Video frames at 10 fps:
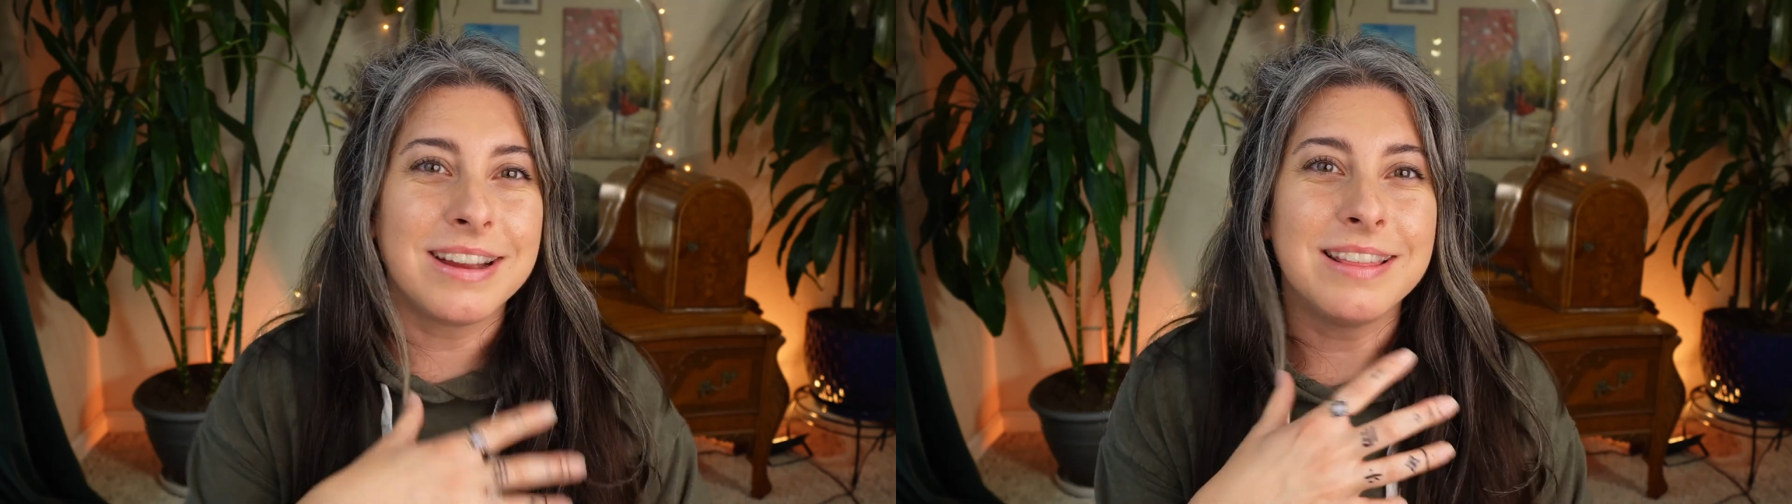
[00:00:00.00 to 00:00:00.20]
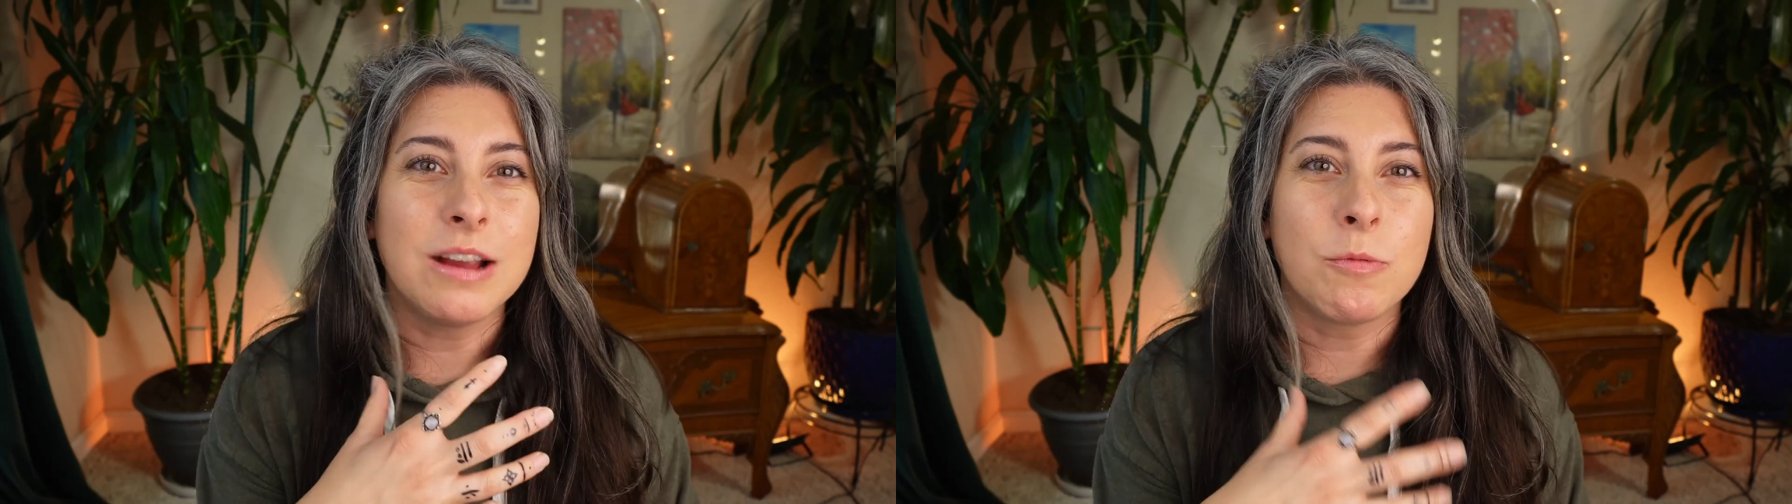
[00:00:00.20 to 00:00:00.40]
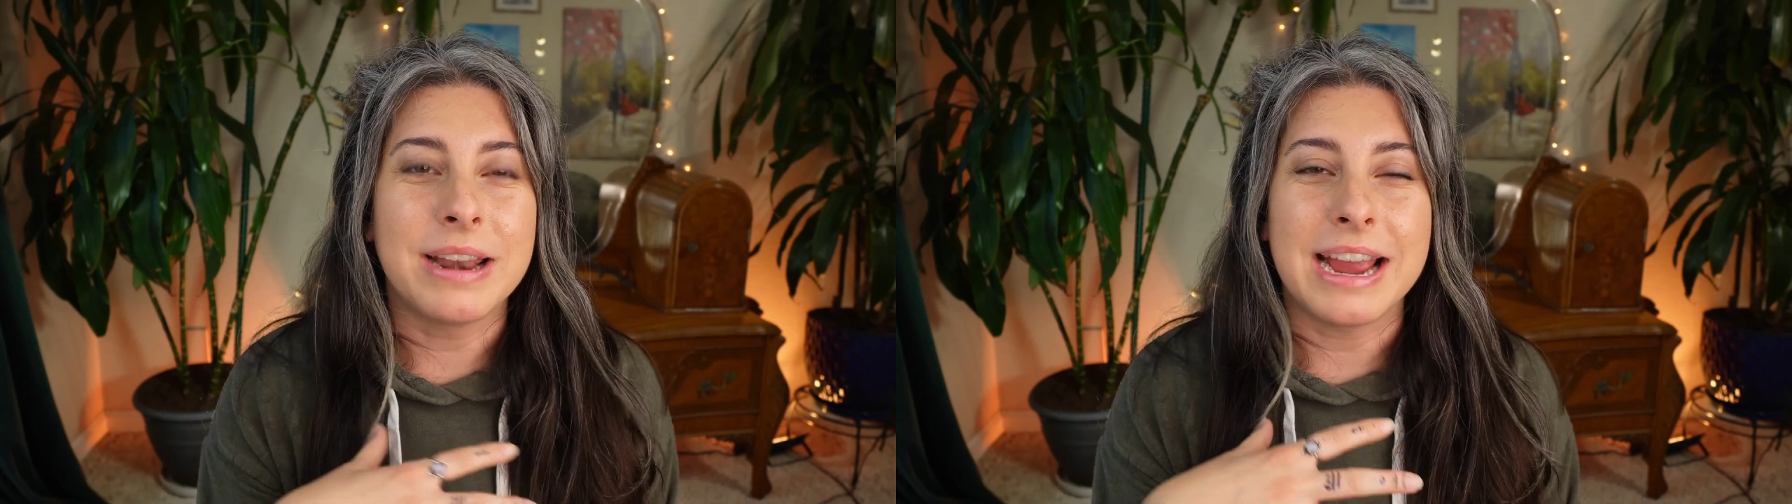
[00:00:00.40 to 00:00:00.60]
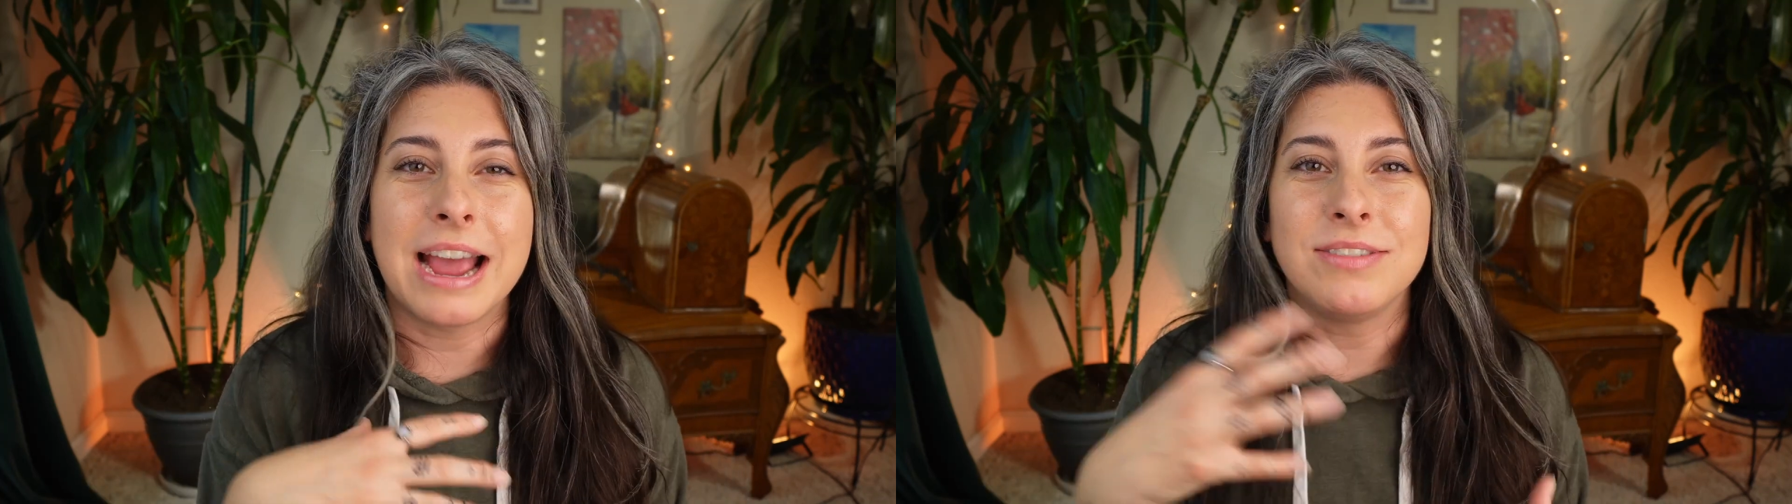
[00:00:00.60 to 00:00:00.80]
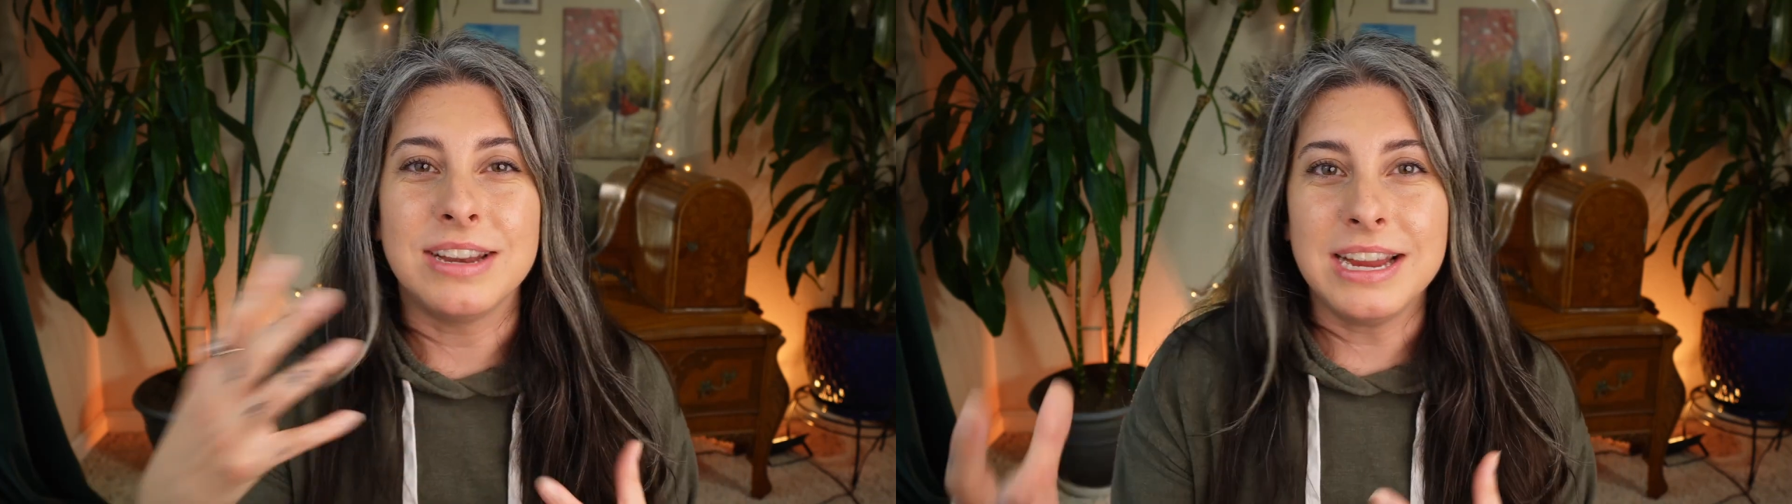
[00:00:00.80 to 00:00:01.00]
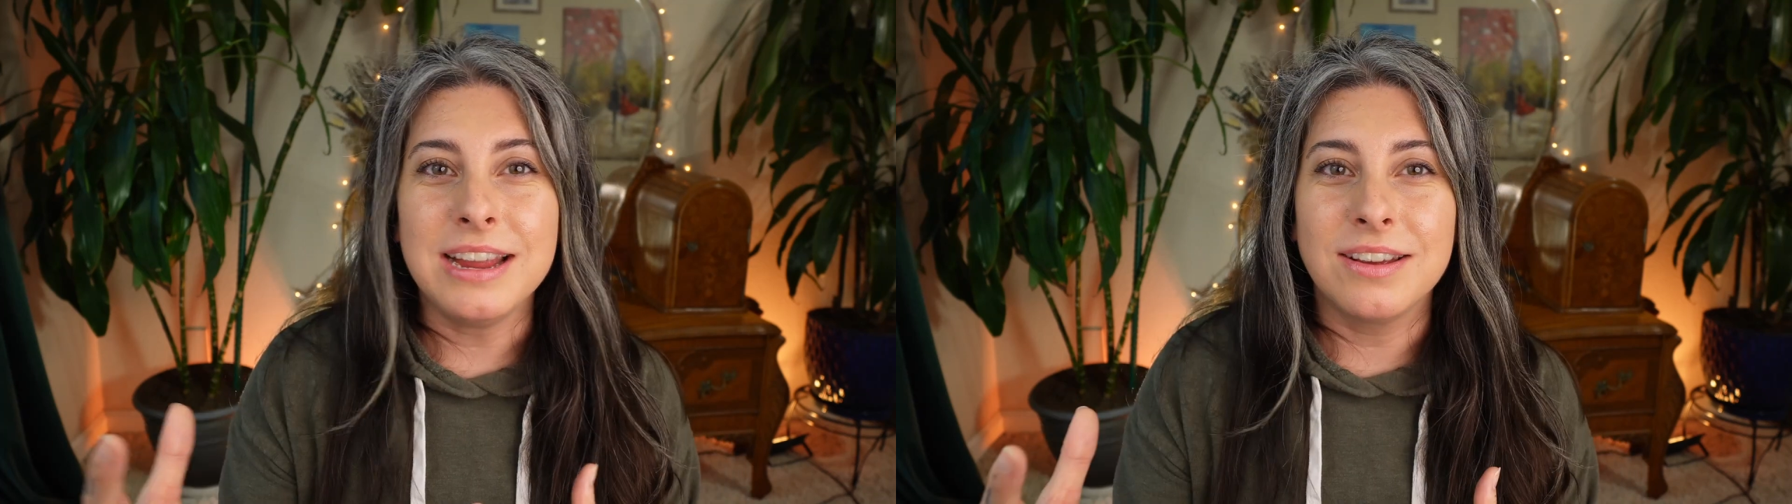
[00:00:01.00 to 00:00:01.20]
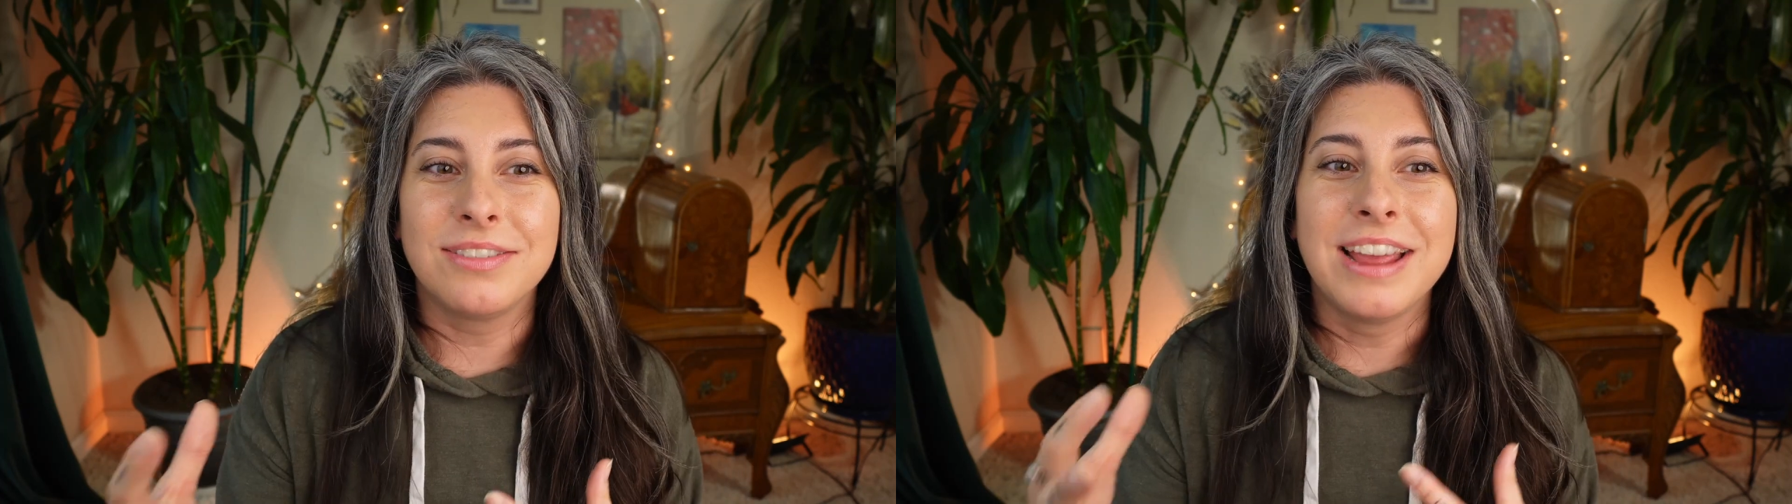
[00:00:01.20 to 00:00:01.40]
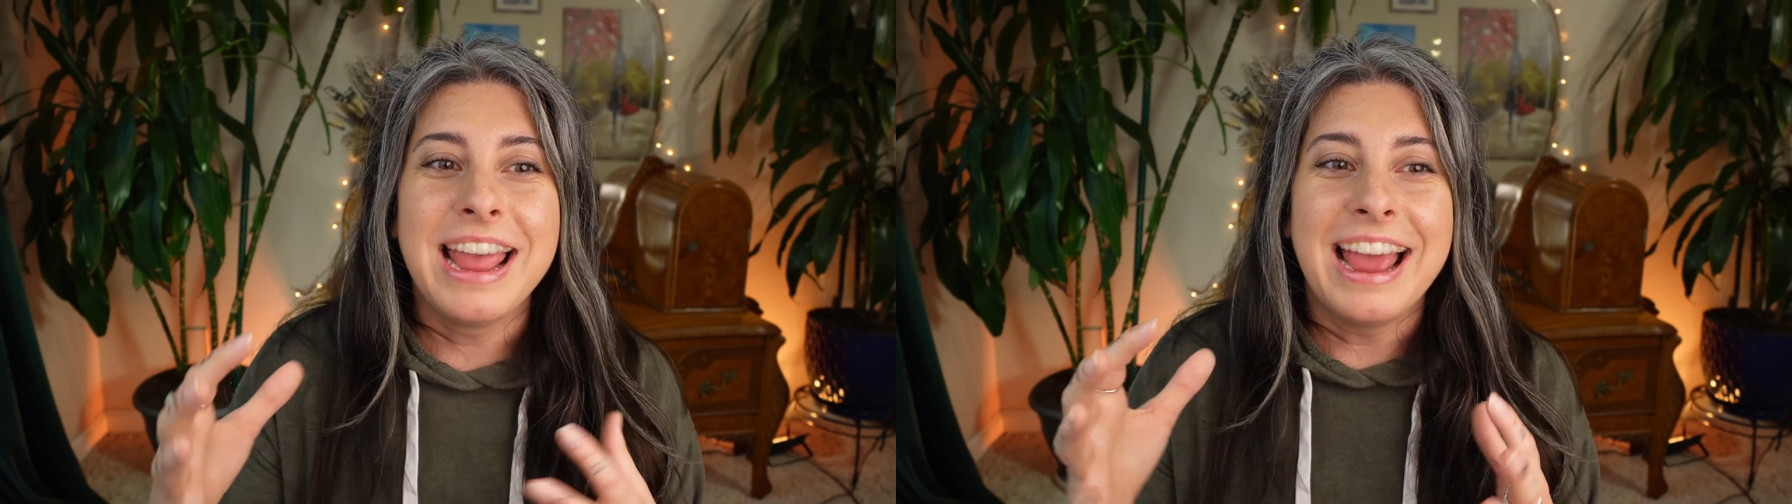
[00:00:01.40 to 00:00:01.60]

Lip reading: and like what I have to give.